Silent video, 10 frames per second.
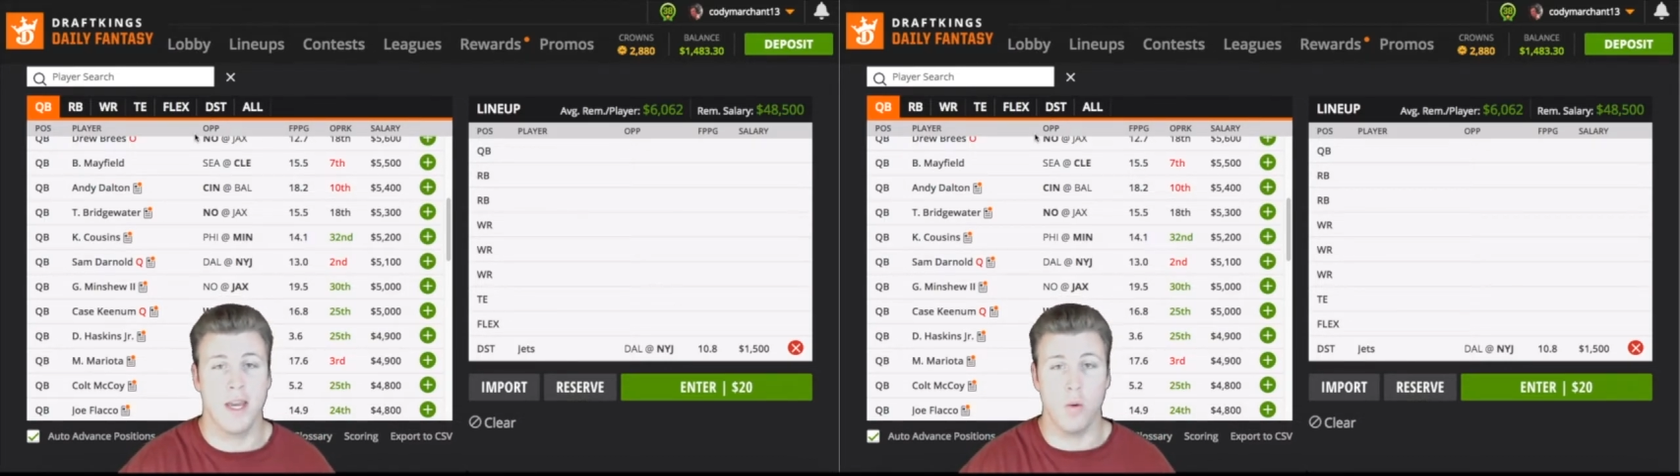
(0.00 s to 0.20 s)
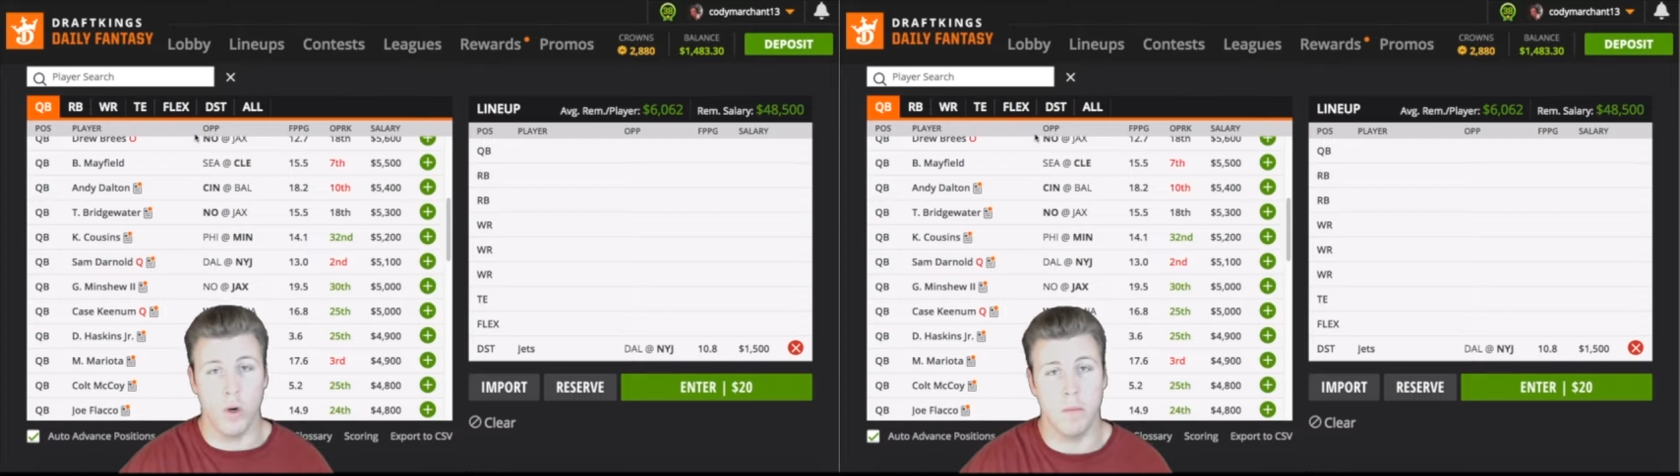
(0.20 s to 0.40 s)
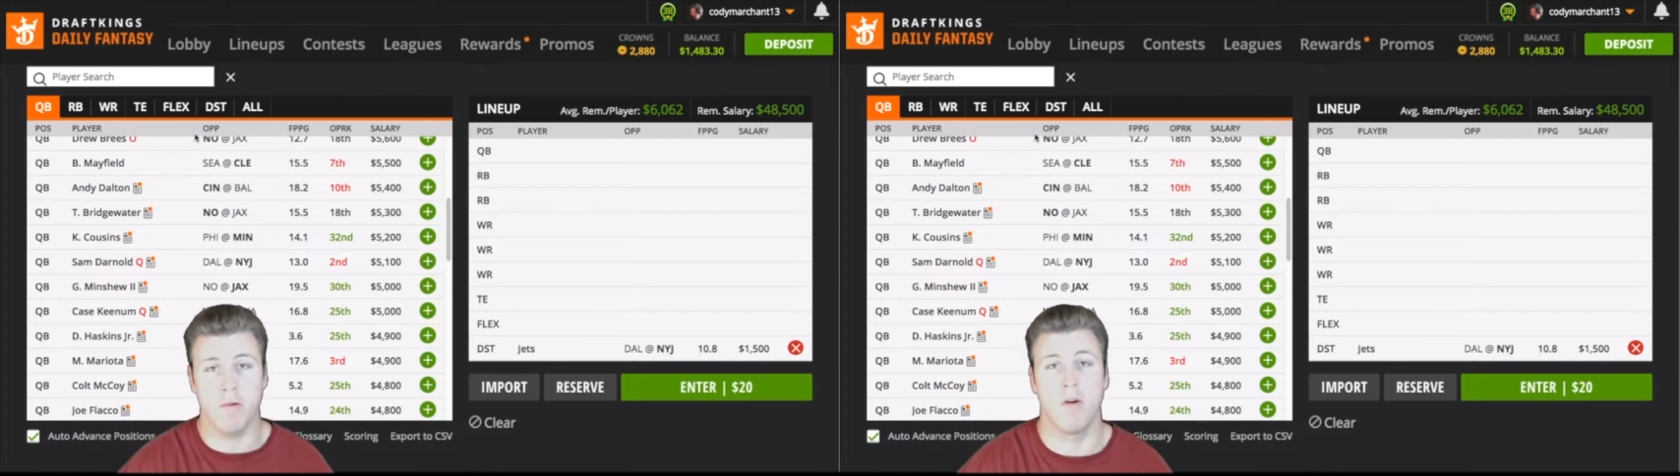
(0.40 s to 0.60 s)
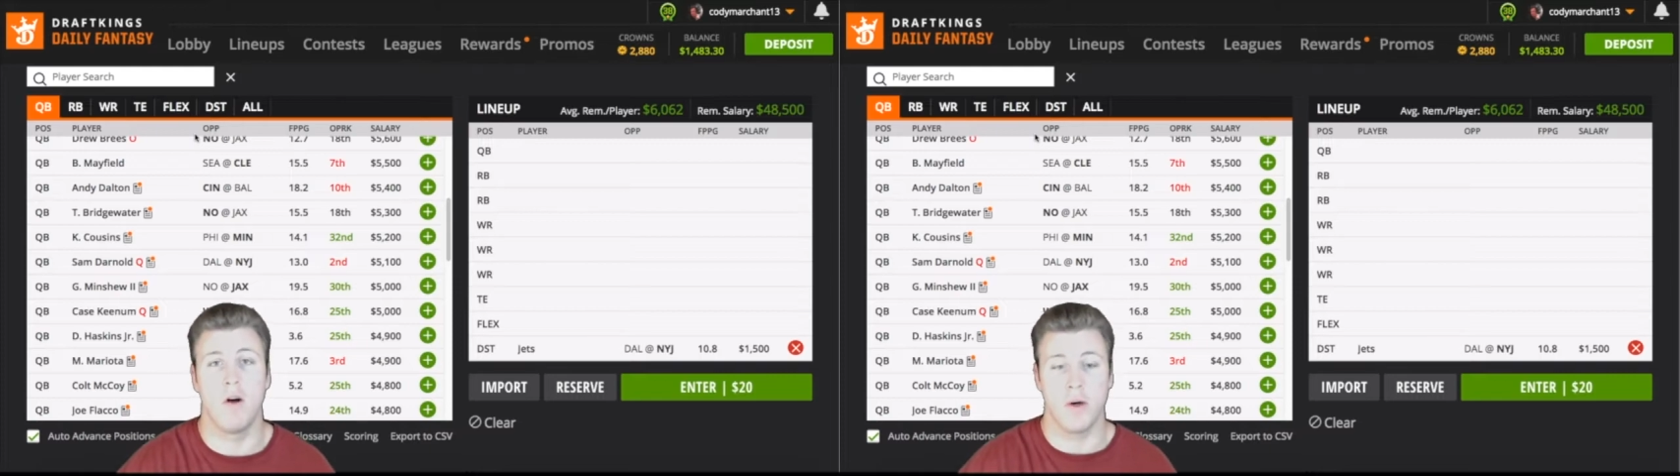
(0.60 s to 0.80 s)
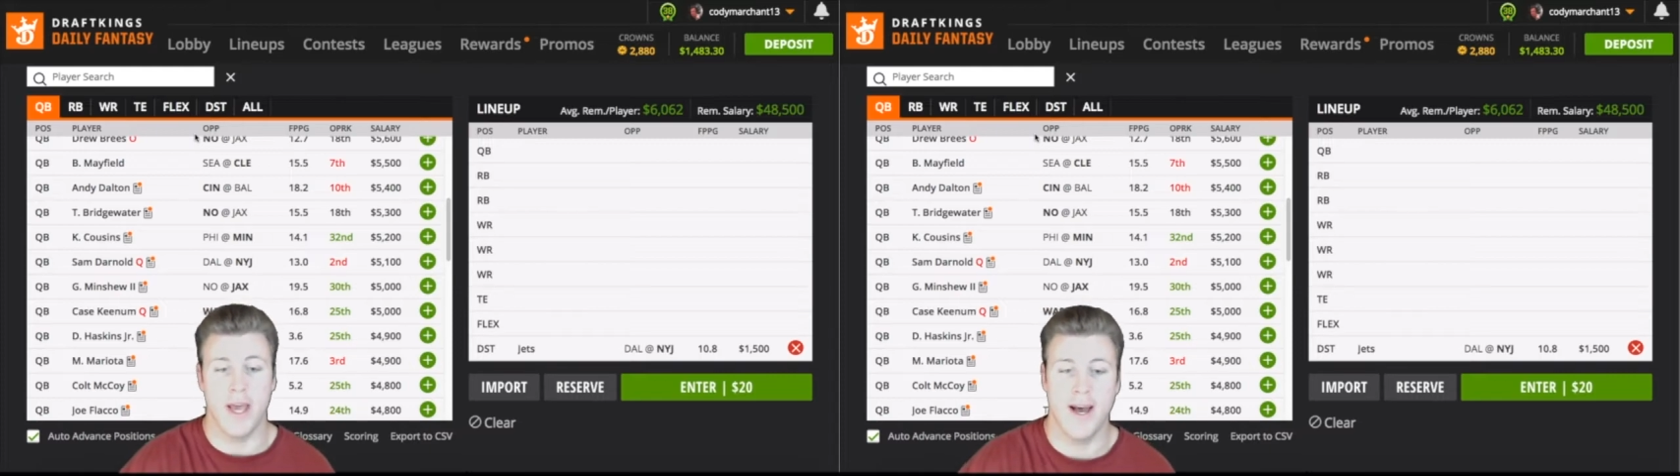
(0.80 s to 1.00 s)
he will be
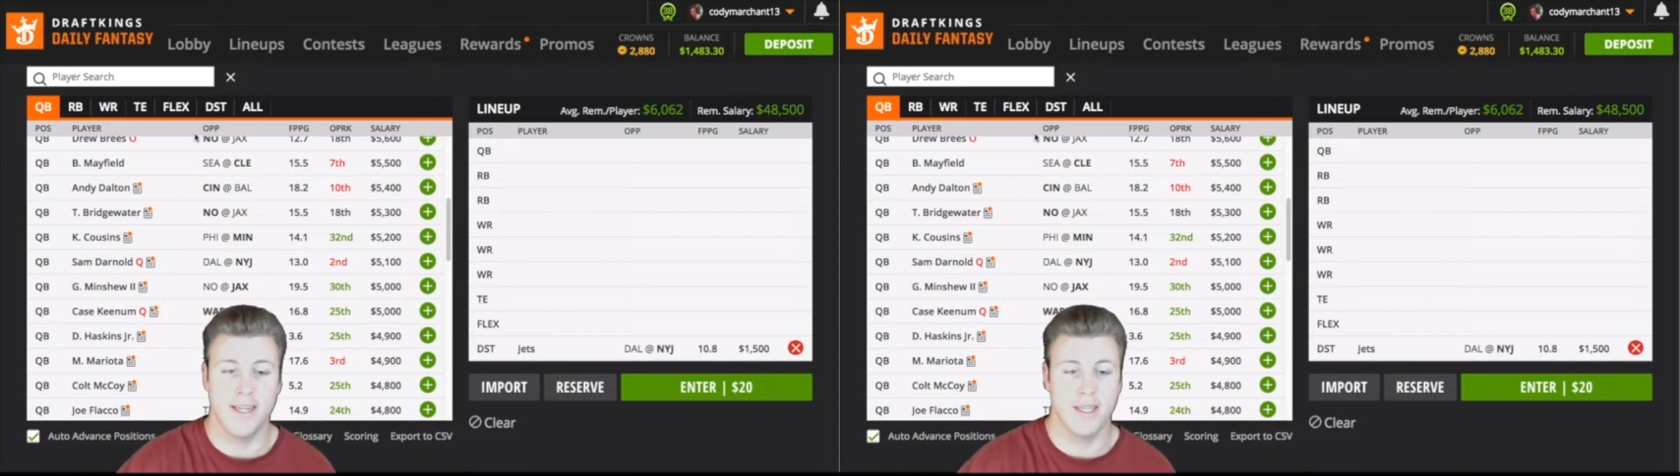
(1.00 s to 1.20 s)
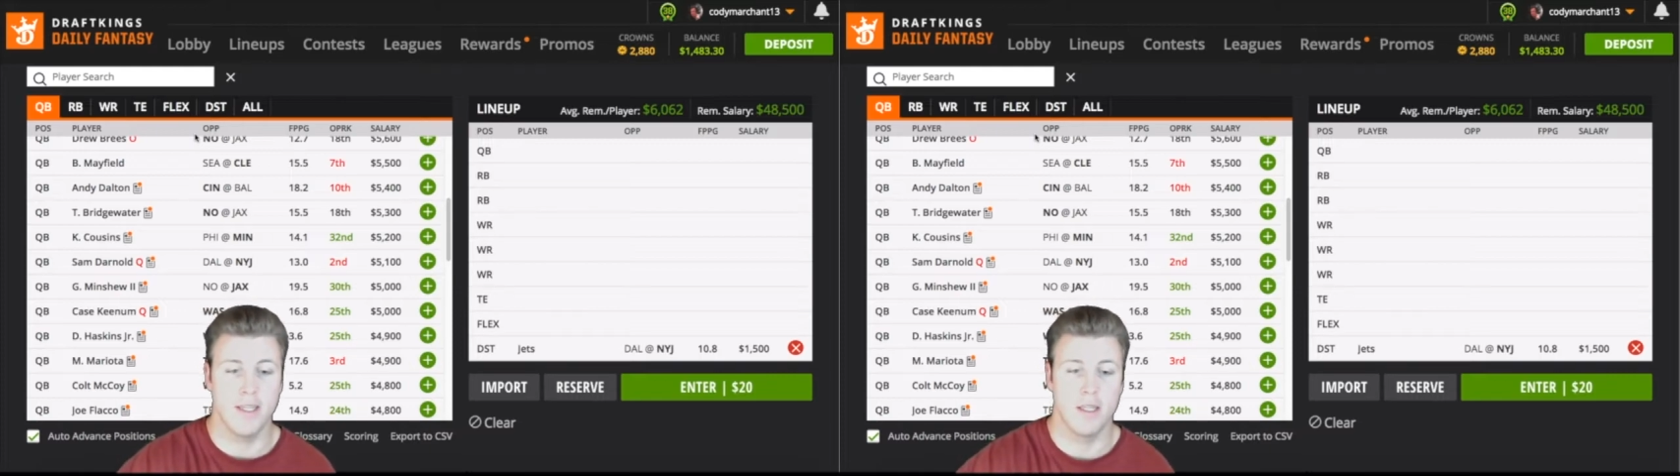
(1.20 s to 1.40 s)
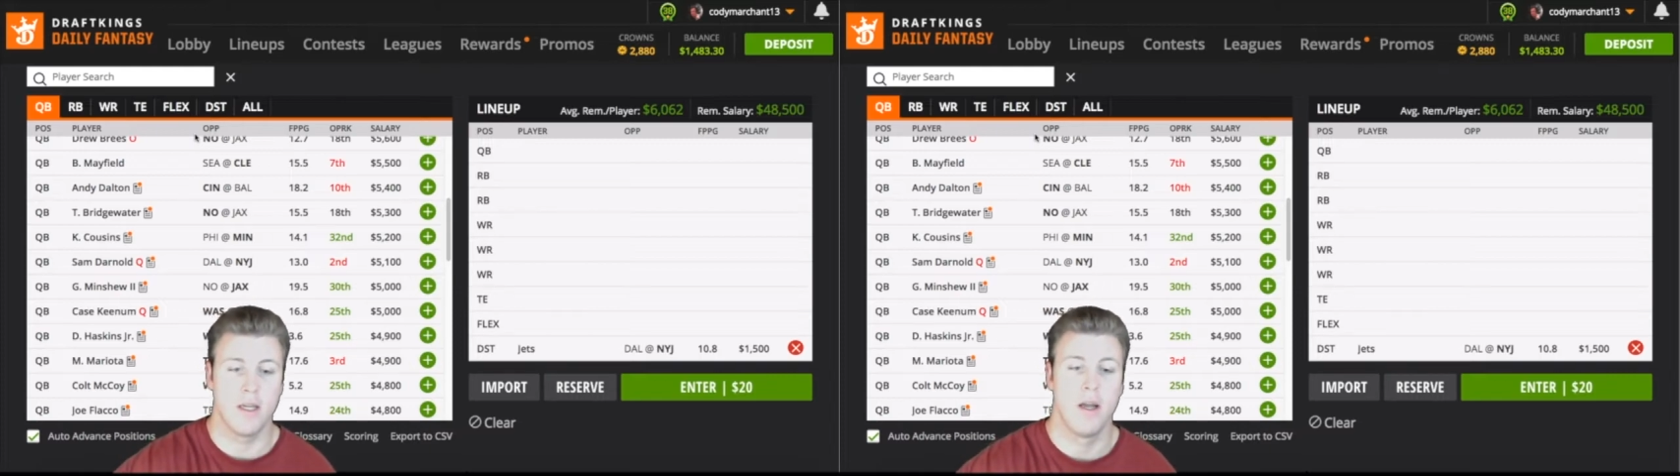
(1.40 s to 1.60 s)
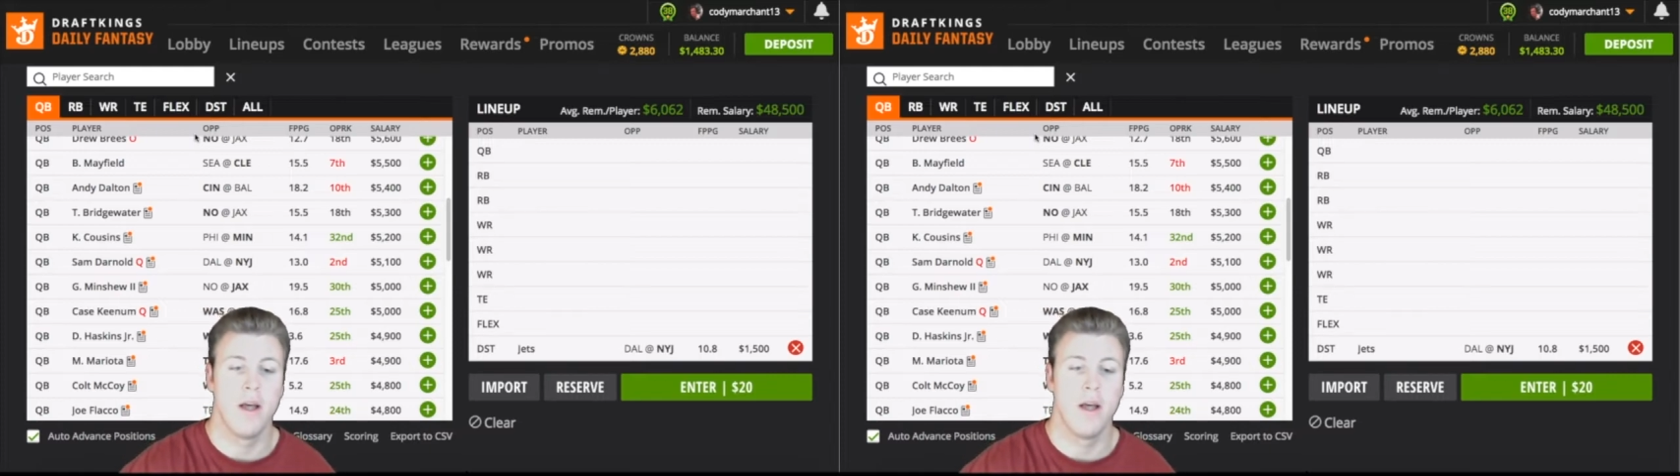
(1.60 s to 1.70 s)
rolling with Haskins.